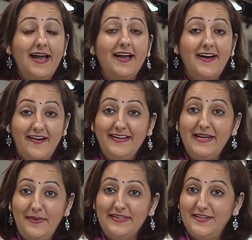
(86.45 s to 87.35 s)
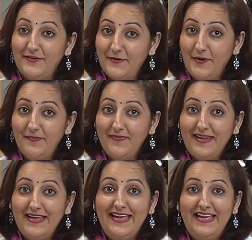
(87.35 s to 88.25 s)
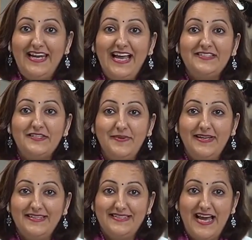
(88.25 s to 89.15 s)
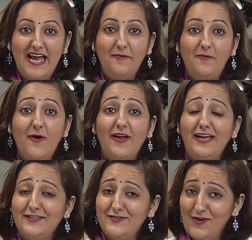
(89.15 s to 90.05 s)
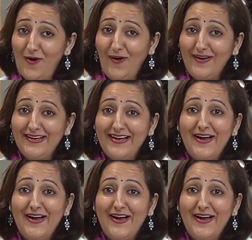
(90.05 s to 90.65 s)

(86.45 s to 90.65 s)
Currently based in Rome, he likes to spend his time walking his dog,